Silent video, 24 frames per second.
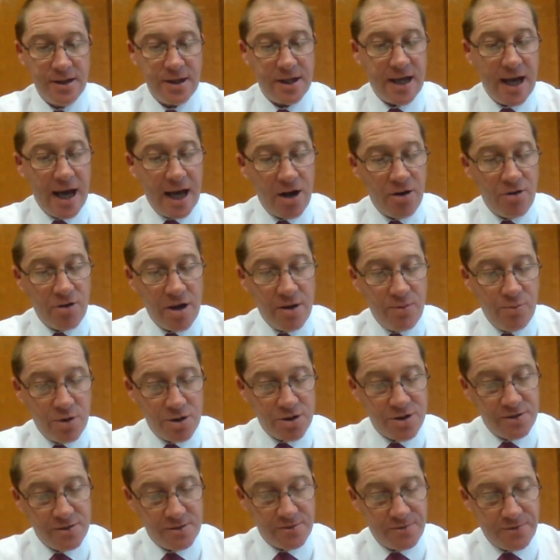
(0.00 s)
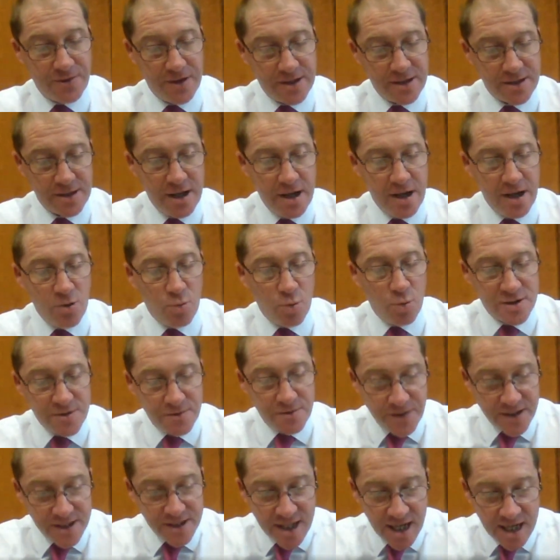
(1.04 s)
The gallery wasn't
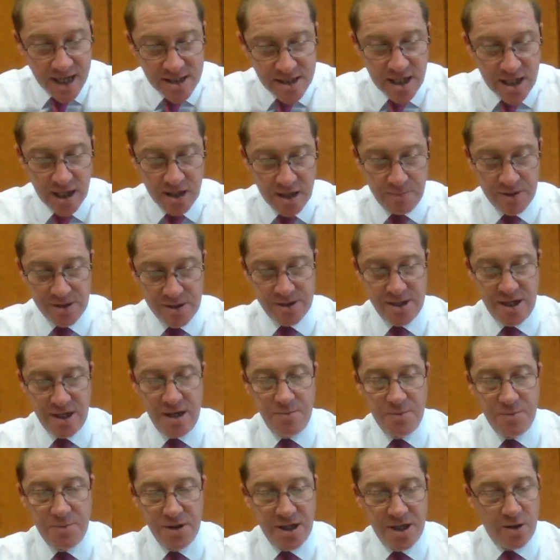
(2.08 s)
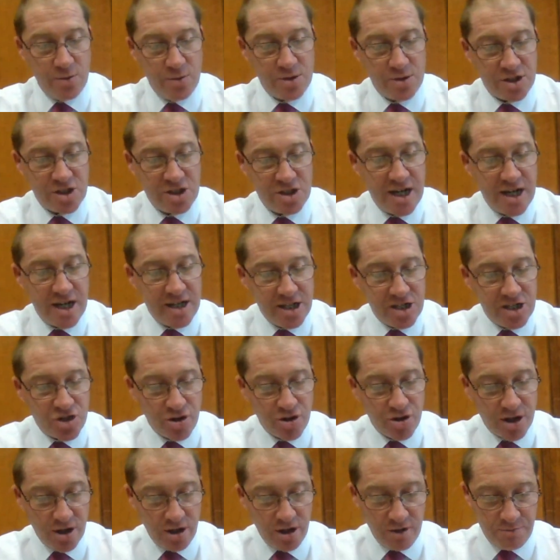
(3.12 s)
fantastically busy, but there was a steady
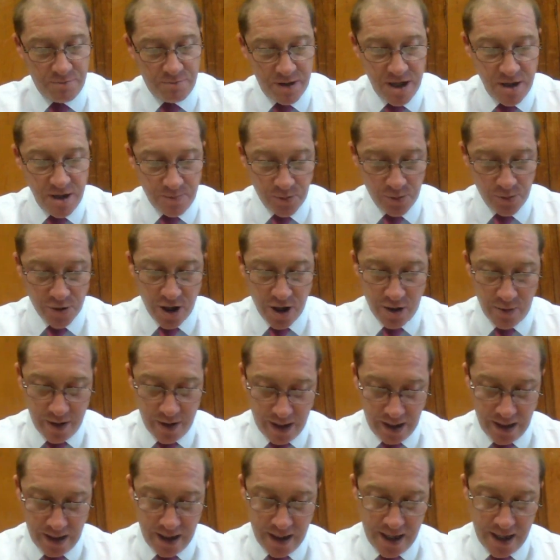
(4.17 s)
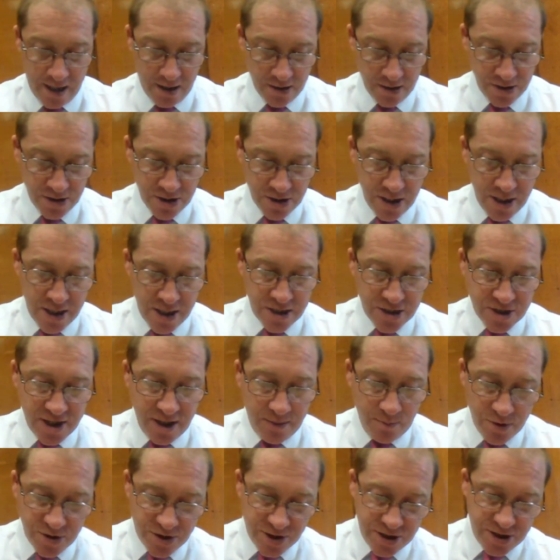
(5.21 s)
trickle of people going in and out, and
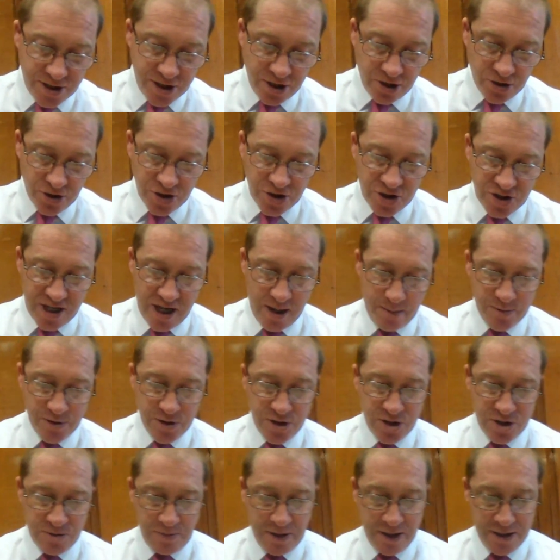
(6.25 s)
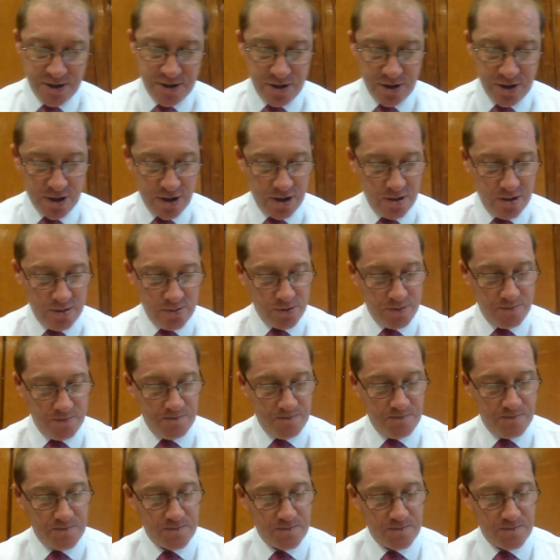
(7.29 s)
some were sitting on the steps in spite of the cold.